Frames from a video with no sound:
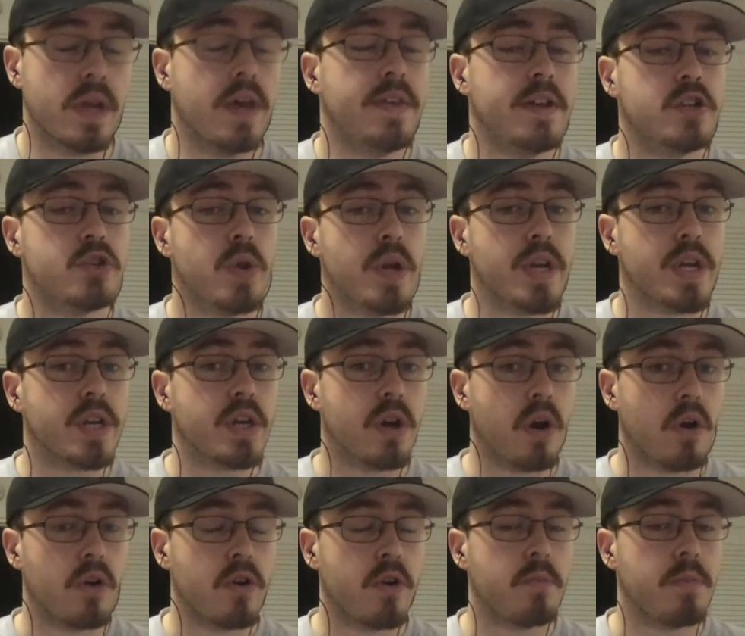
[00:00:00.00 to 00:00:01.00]
And then trading
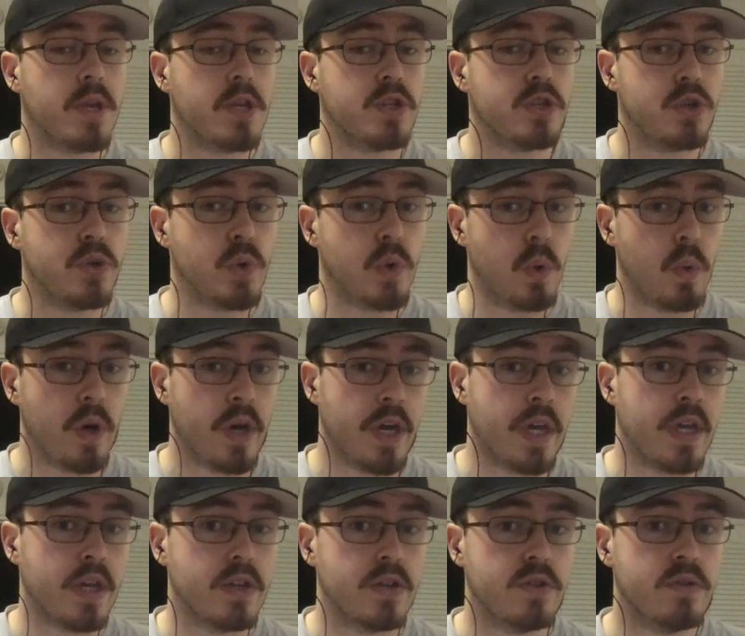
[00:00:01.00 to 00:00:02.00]
Gardner Minshew
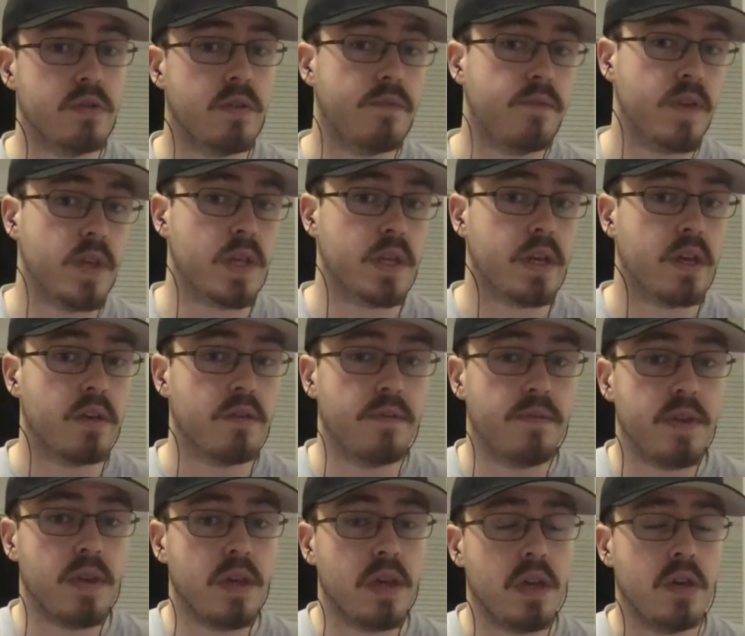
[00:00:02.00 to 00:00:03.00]
away to the
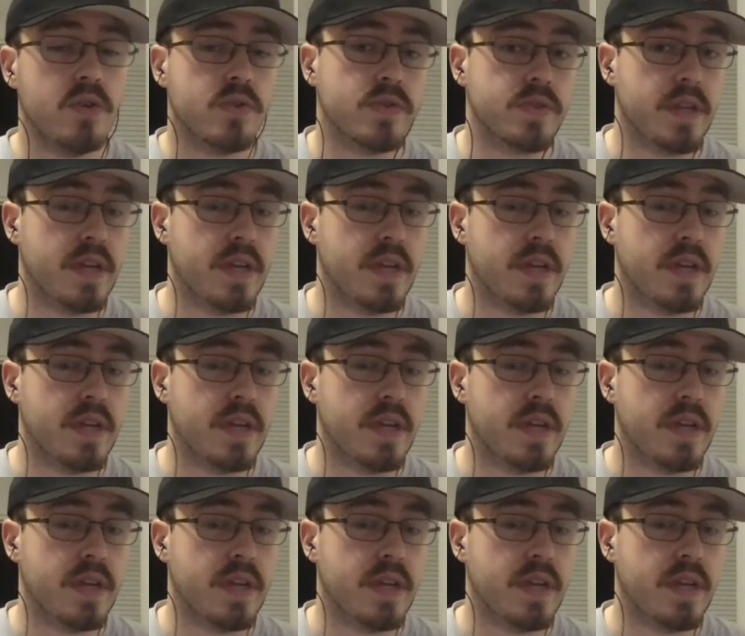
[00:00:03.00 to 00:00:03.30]
Philadelphia Eagles.